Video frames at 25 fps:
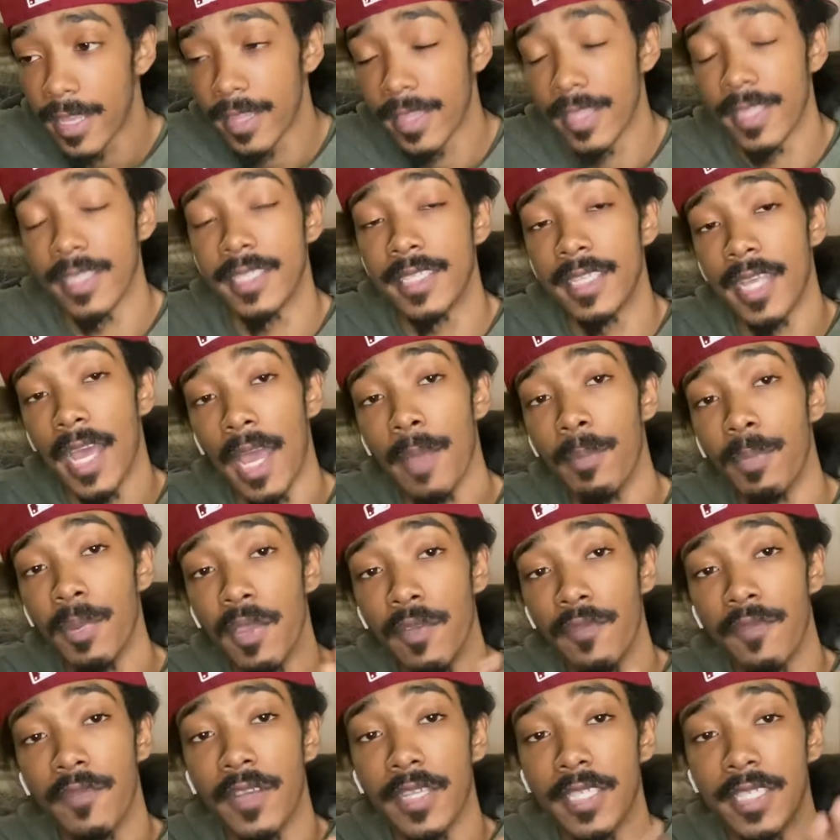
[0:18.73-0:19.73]
The
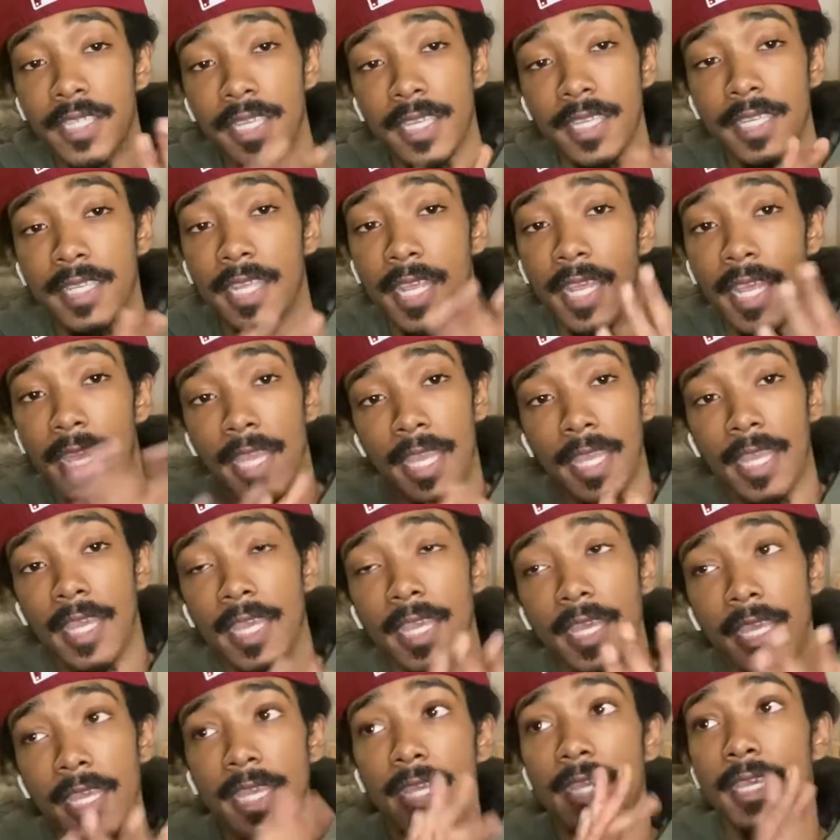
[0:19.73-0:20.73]
topic for today
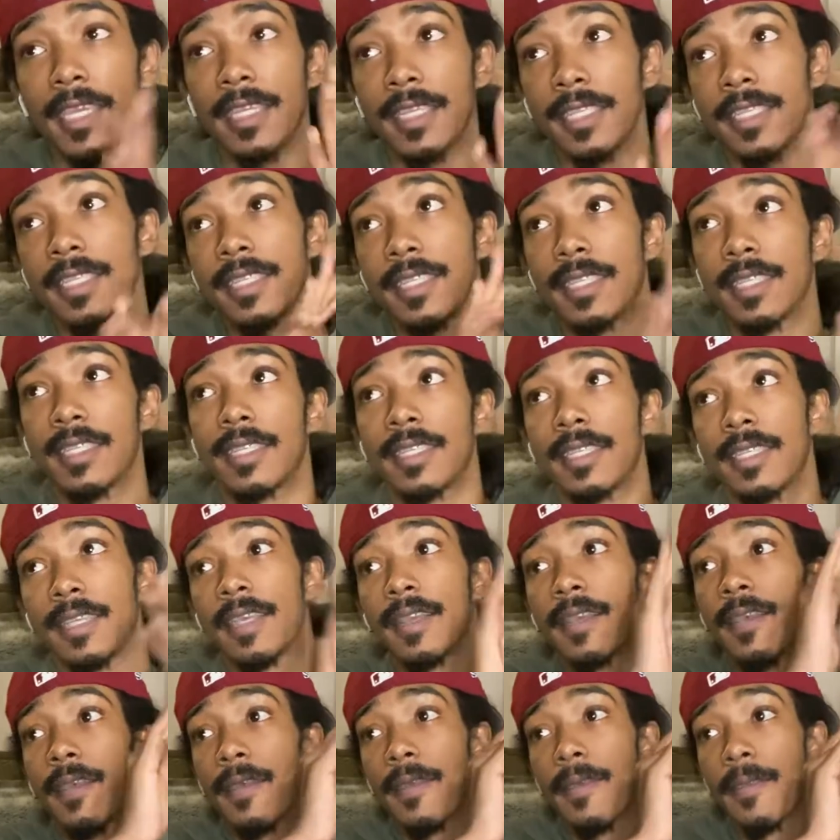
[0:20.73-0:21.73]
is
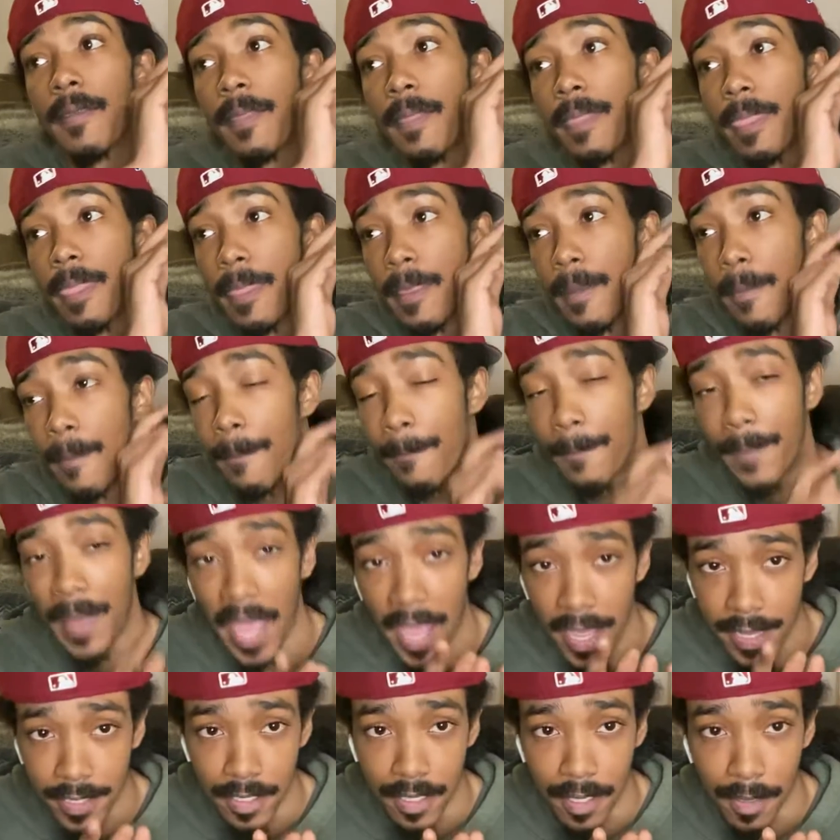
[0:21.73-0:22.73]

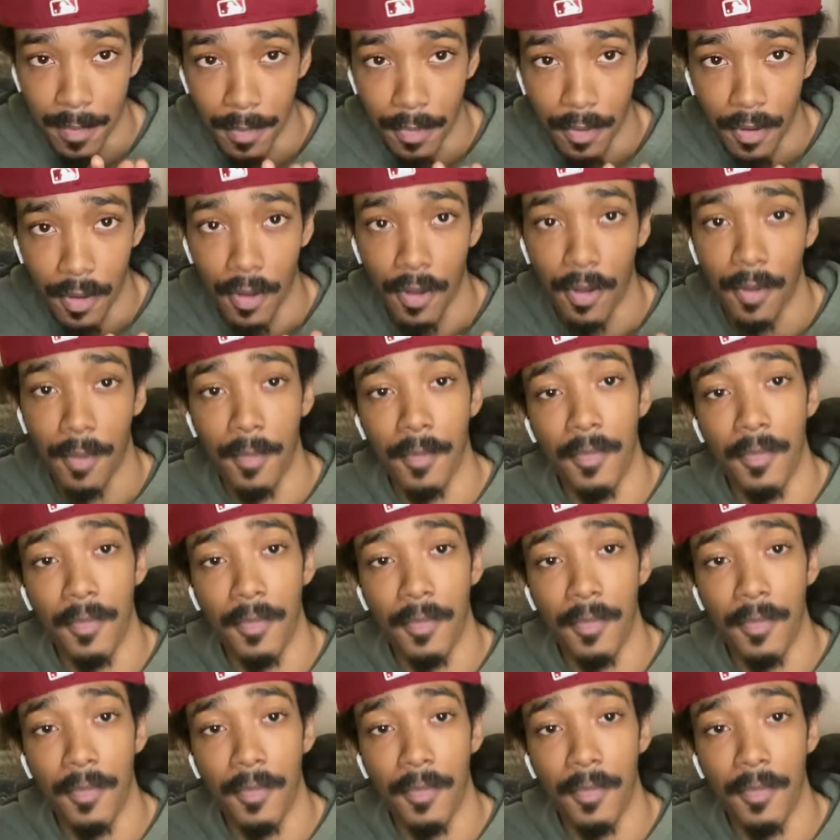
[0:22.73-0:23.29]
basketball.